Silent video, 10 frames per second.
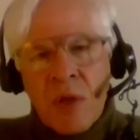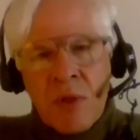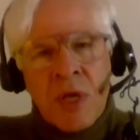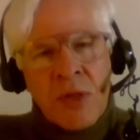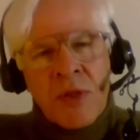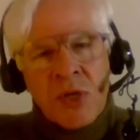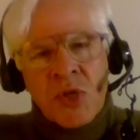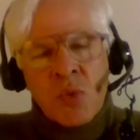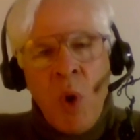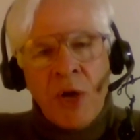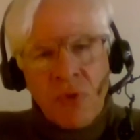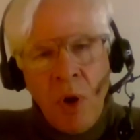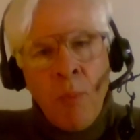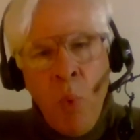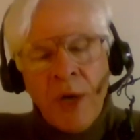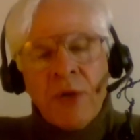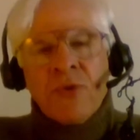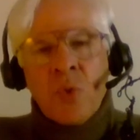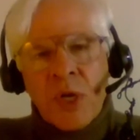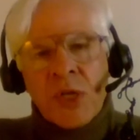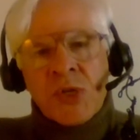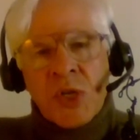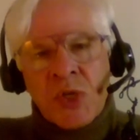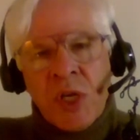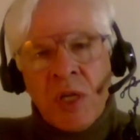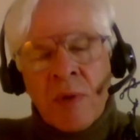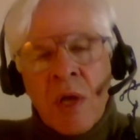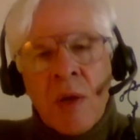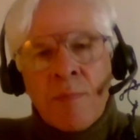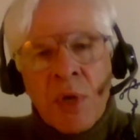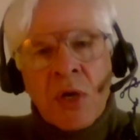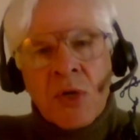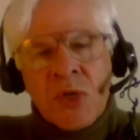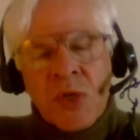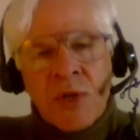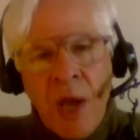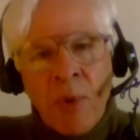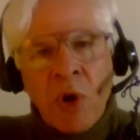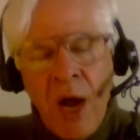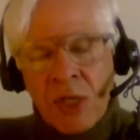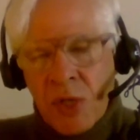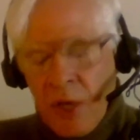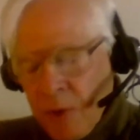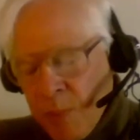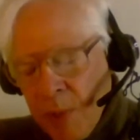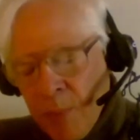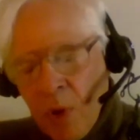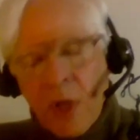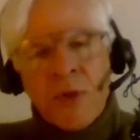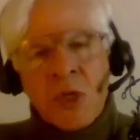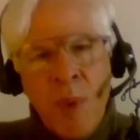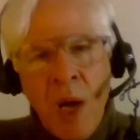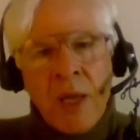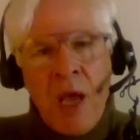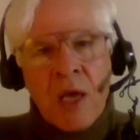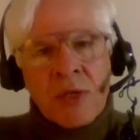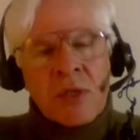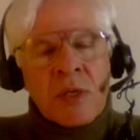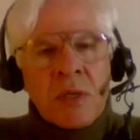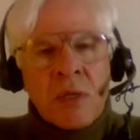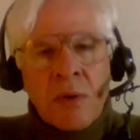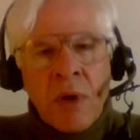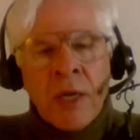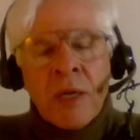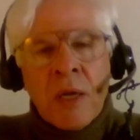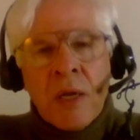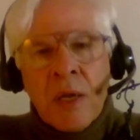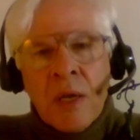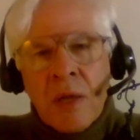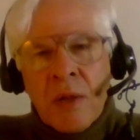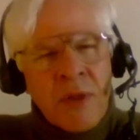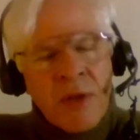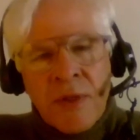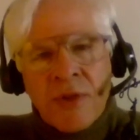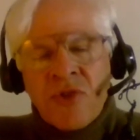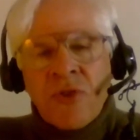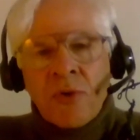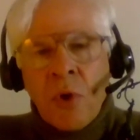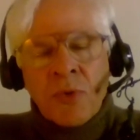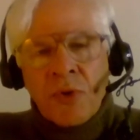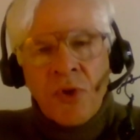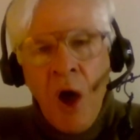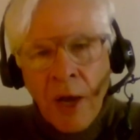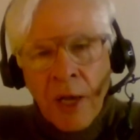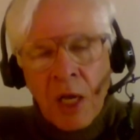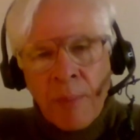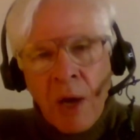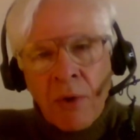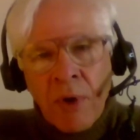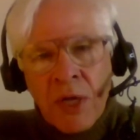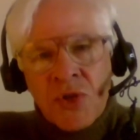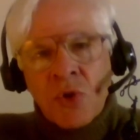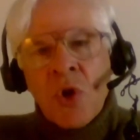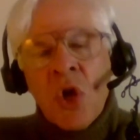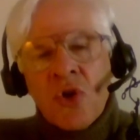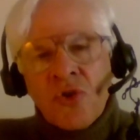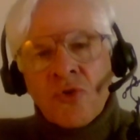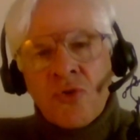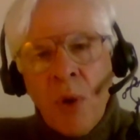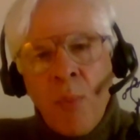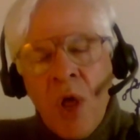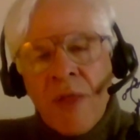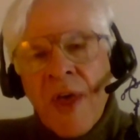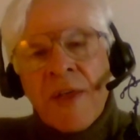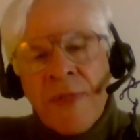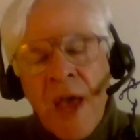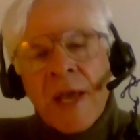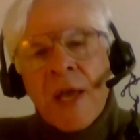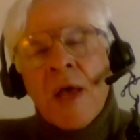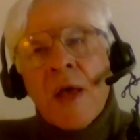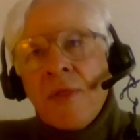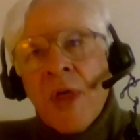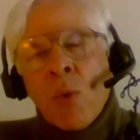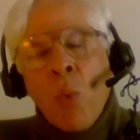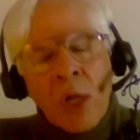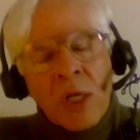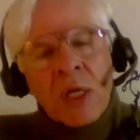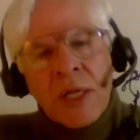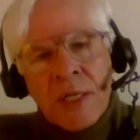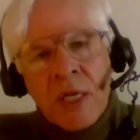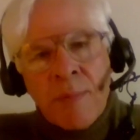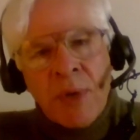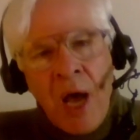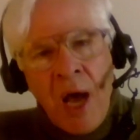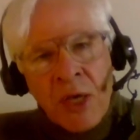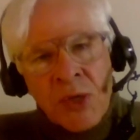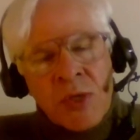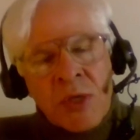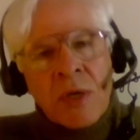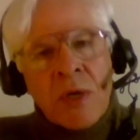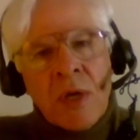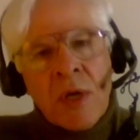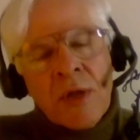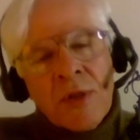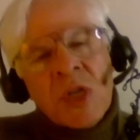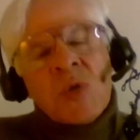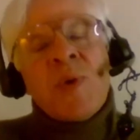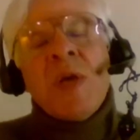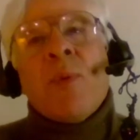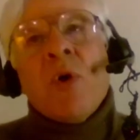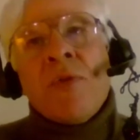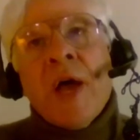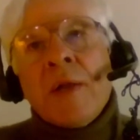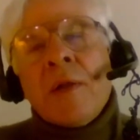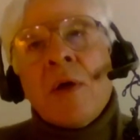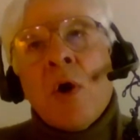This is why Trump won in 2016, because Democrats, like the people in this podcast, right? They just don't know what they're talking about, right? So Trump, they willingly demonized these people that